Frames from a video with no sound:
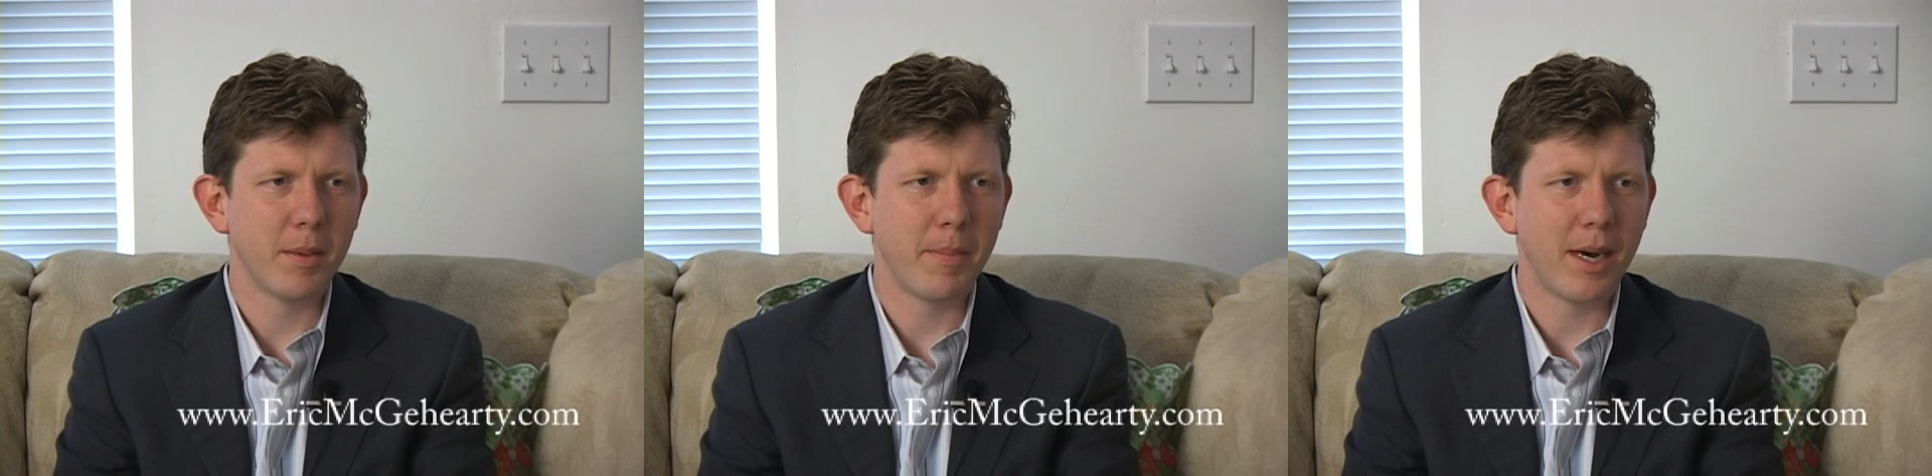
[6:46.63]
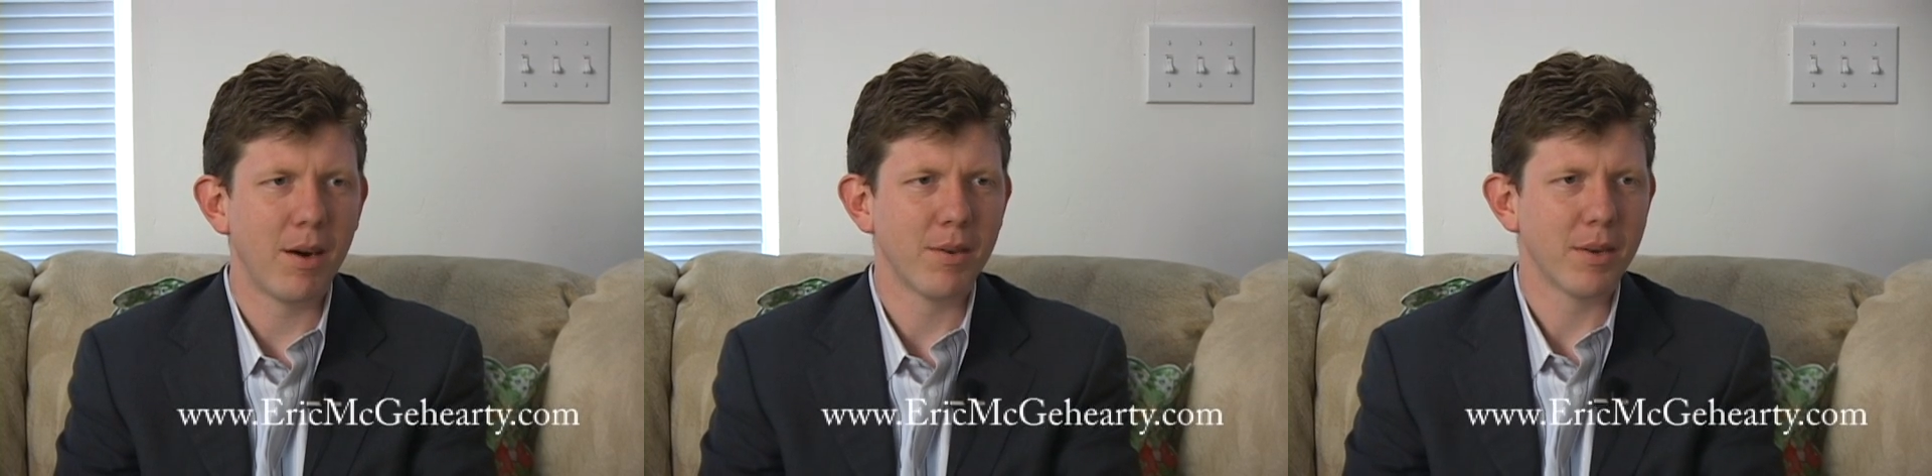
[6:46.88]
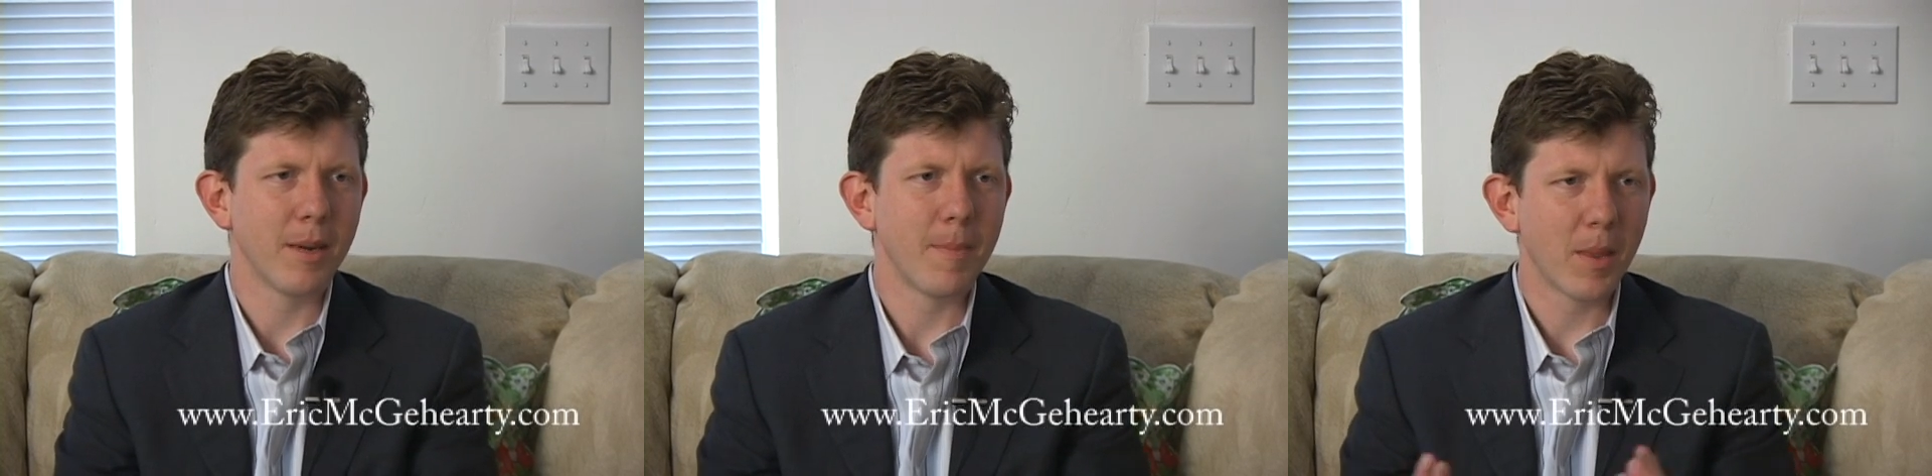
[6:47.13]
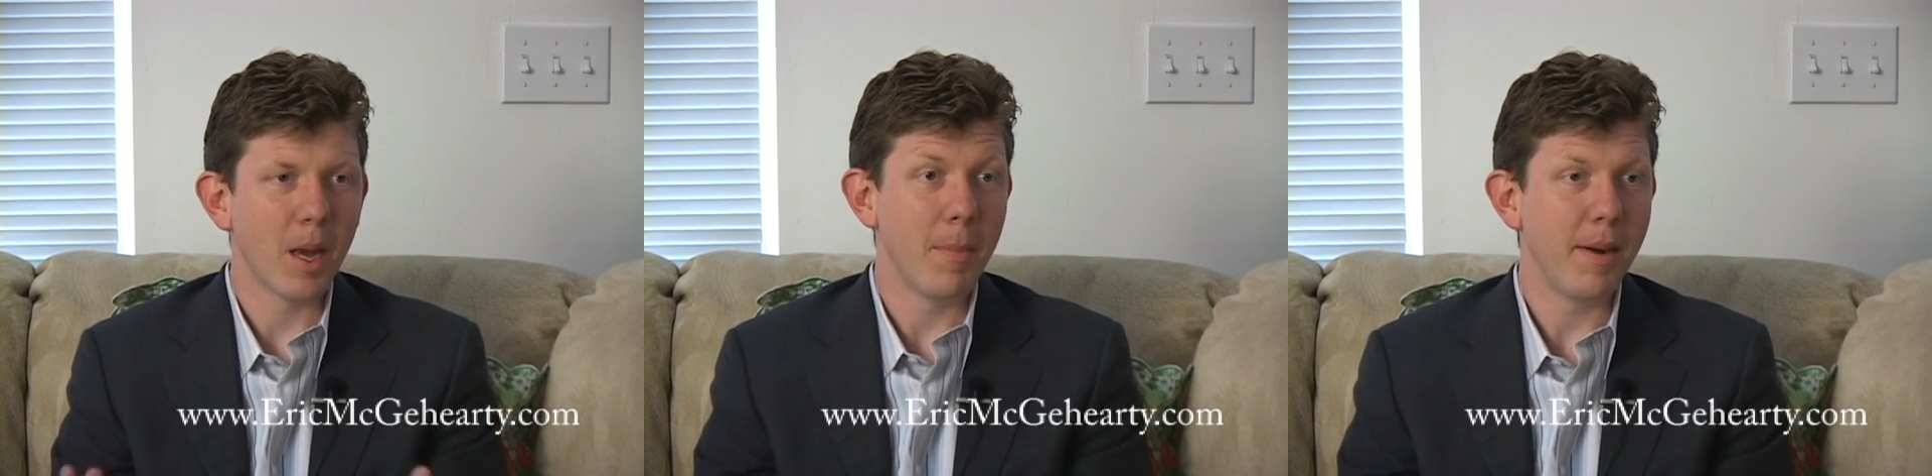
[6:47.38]

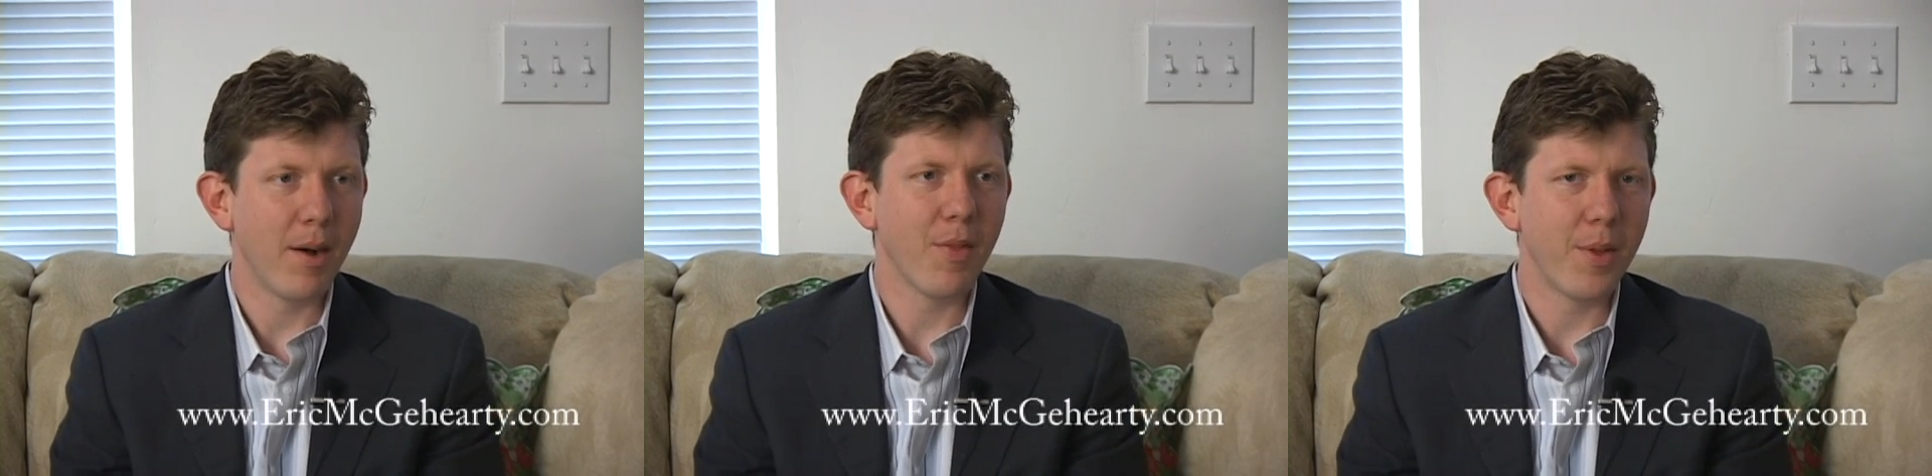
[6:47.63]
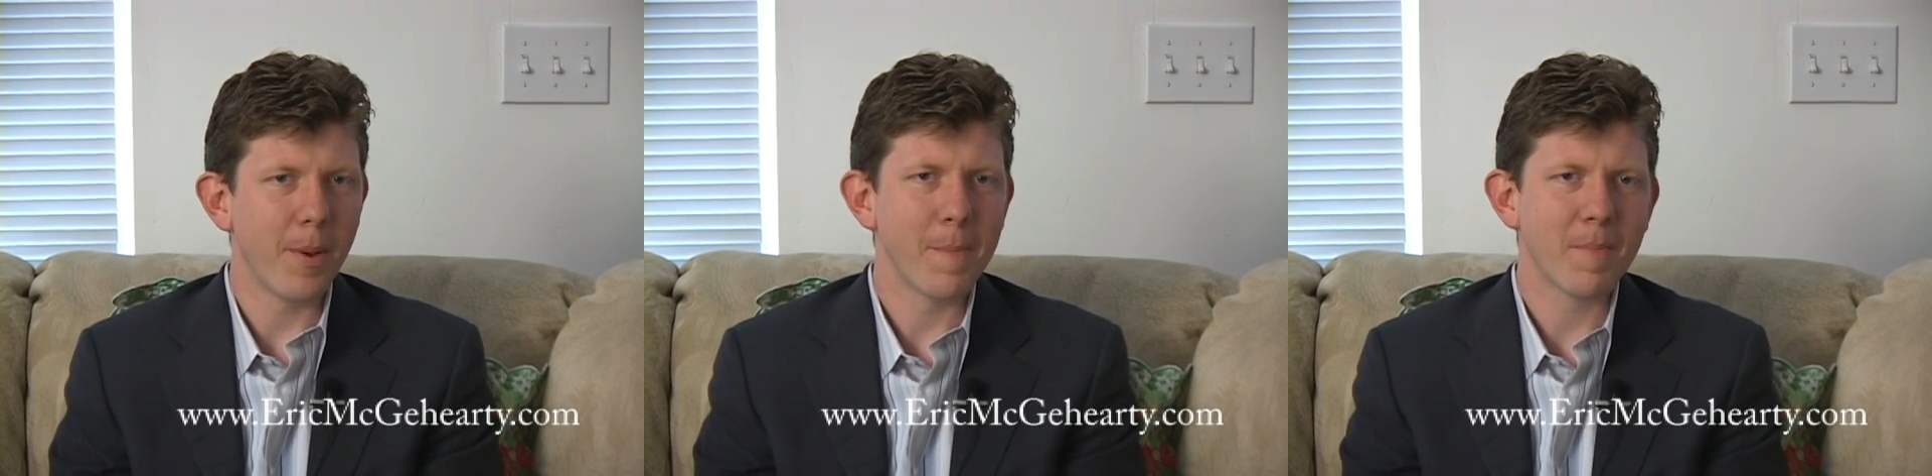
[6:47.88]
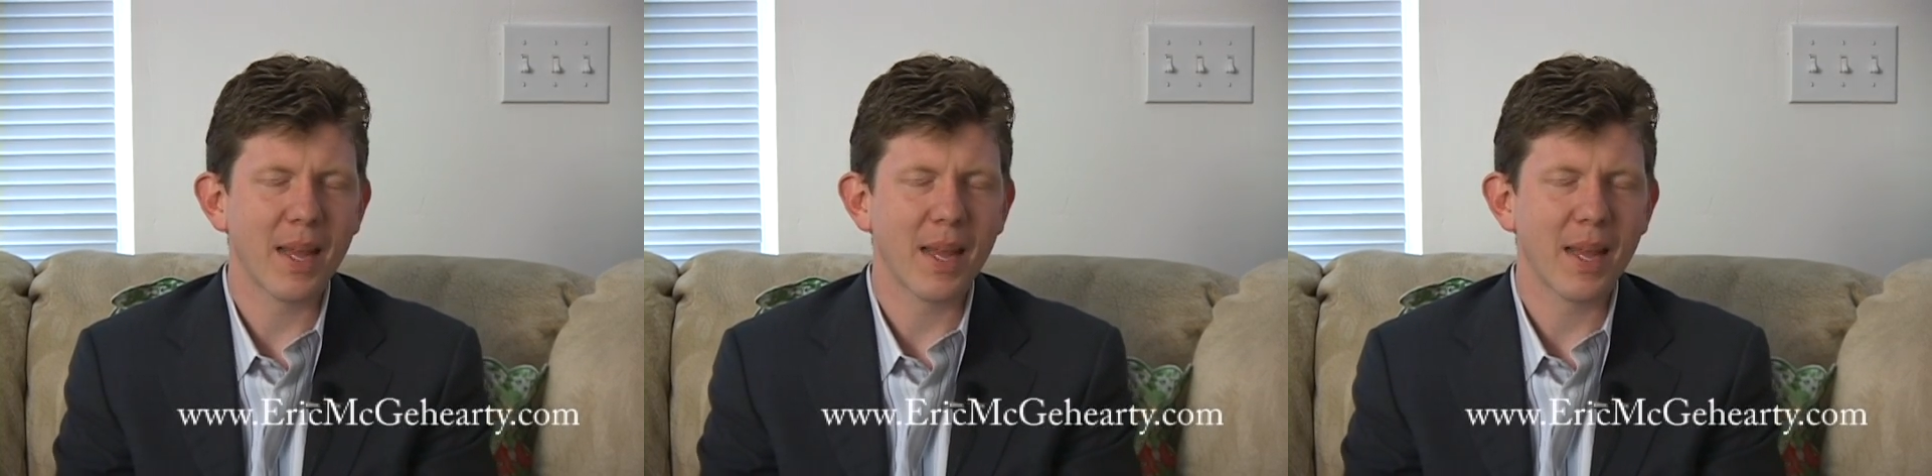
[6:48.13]
about them.